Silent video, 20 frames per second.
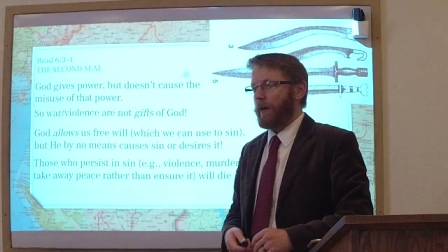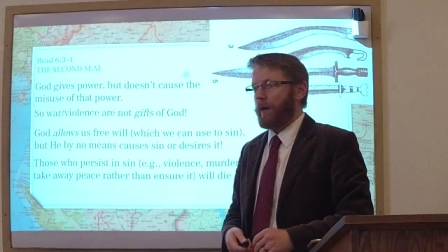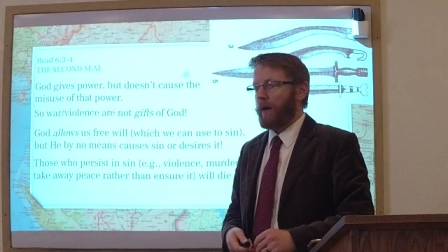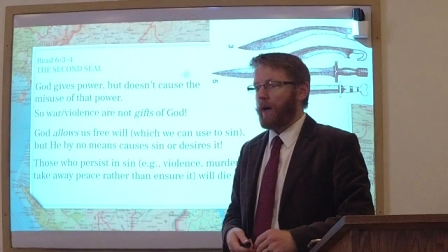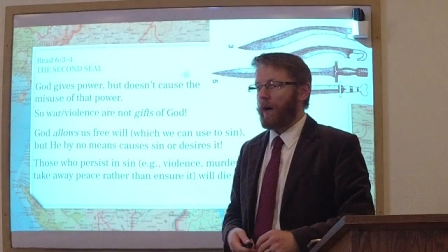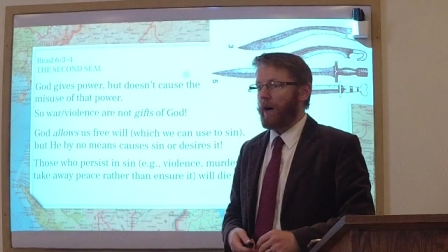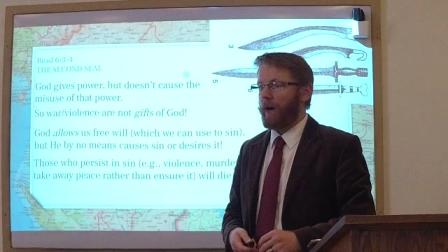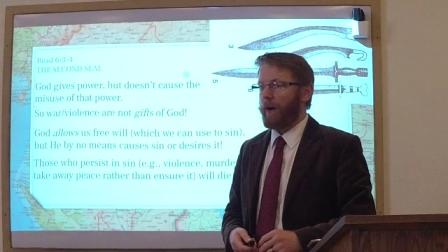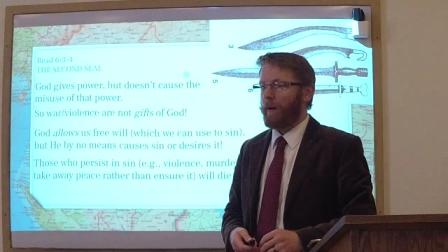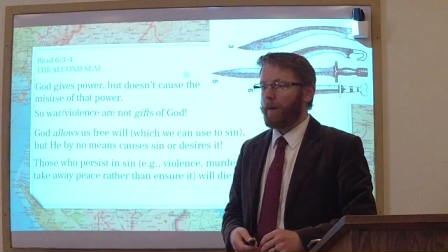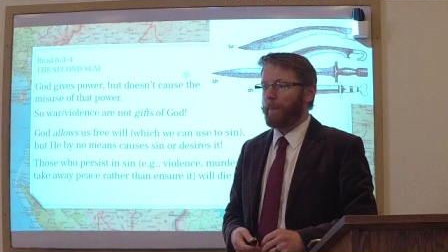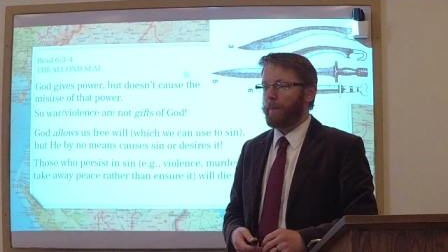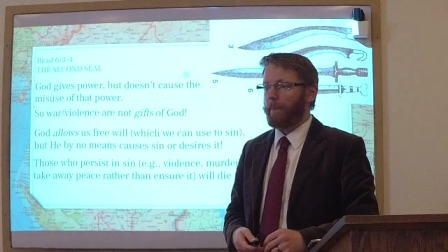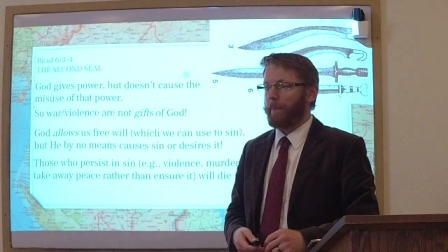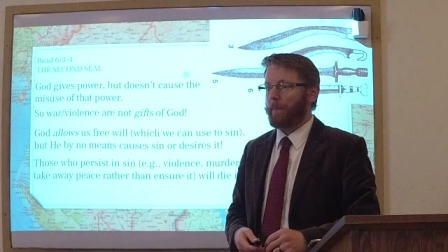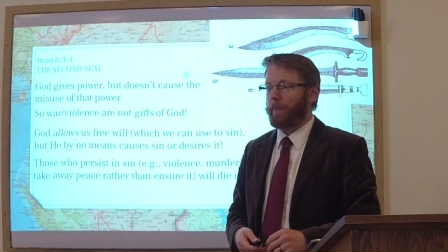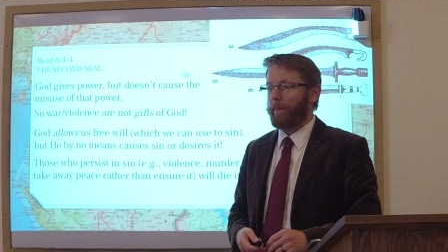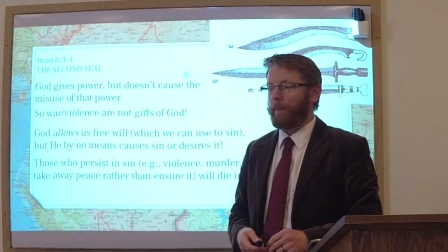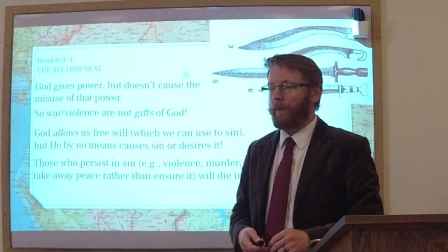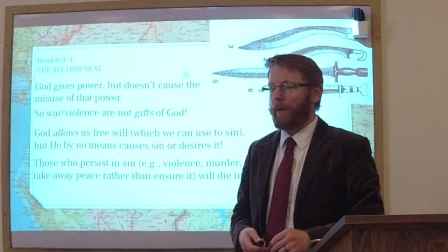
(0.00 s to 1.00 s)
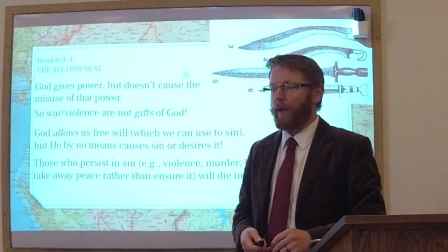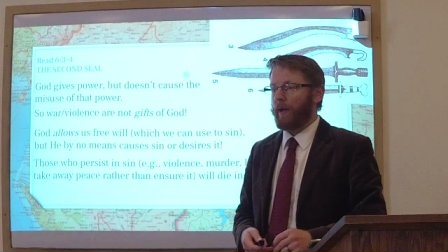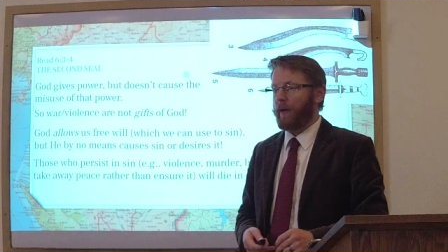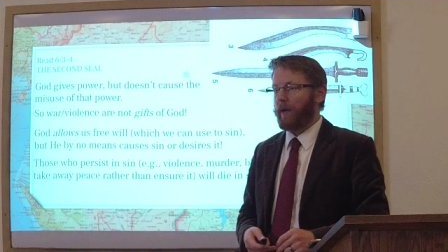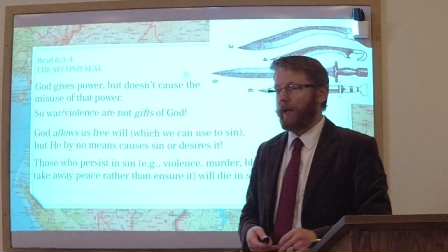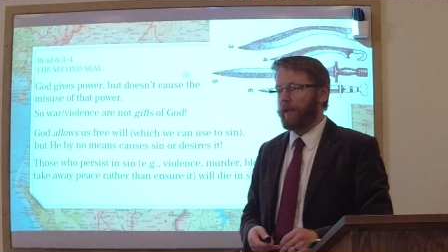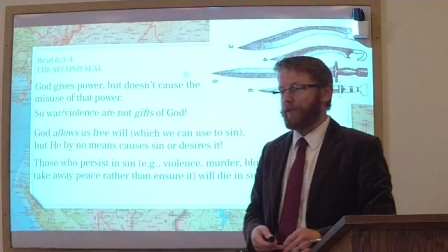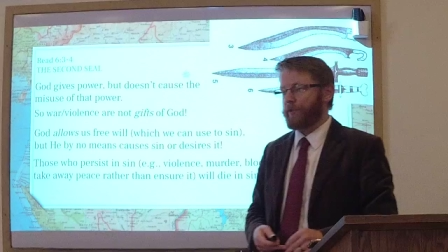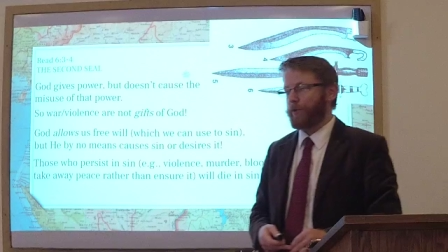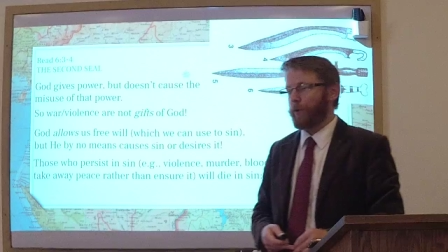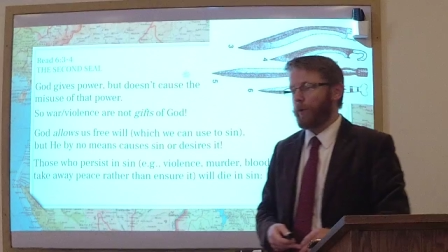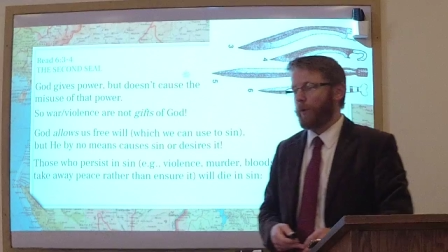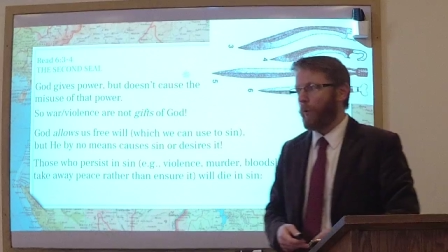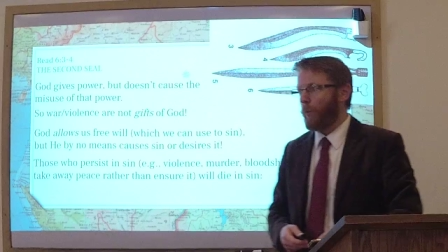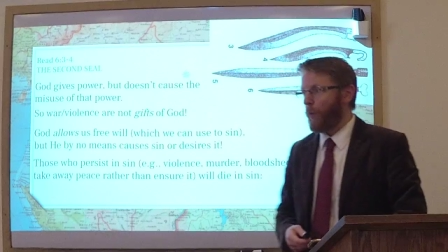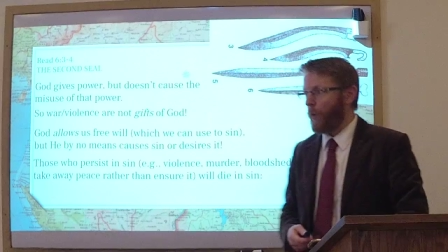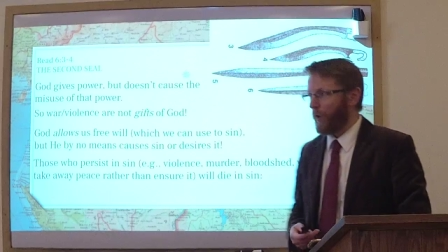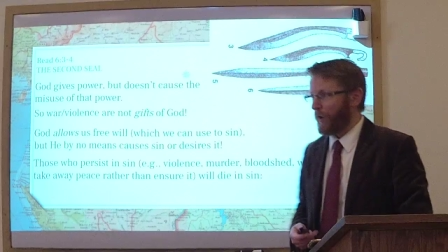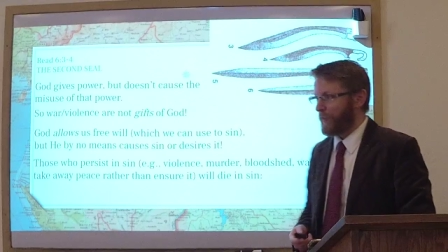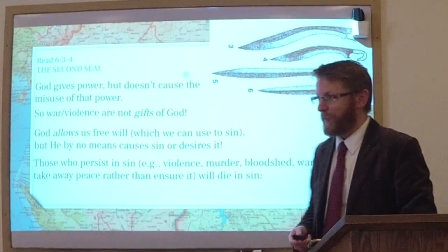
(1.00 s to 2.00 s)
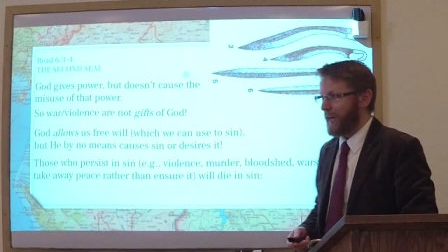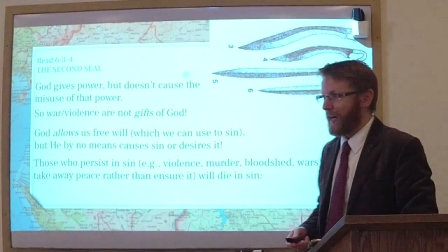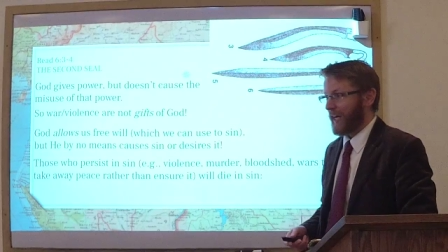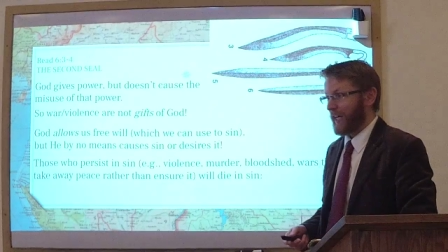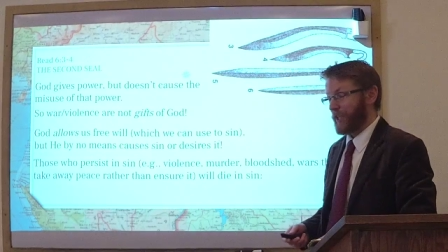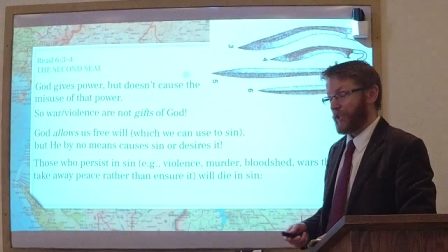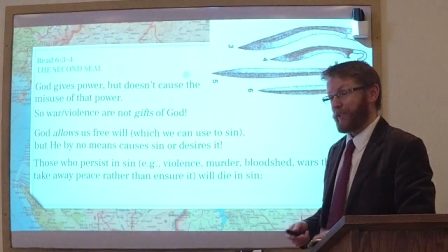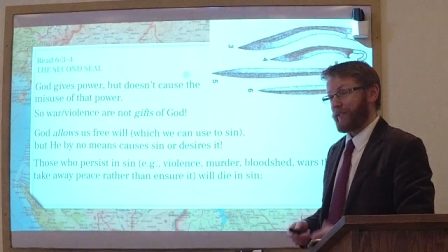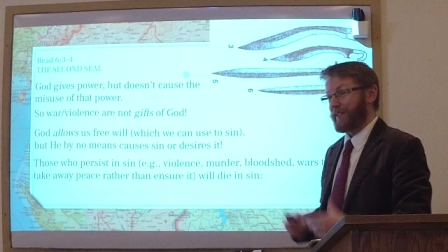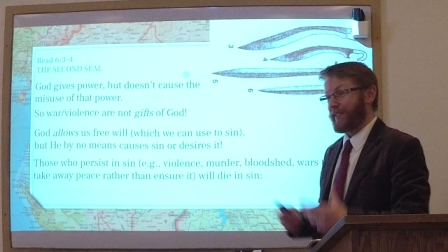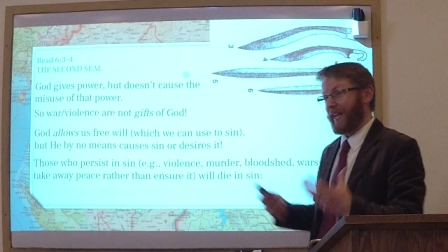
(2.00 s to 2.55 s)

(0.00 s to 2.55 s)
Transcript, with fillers: Um, and so a war that actually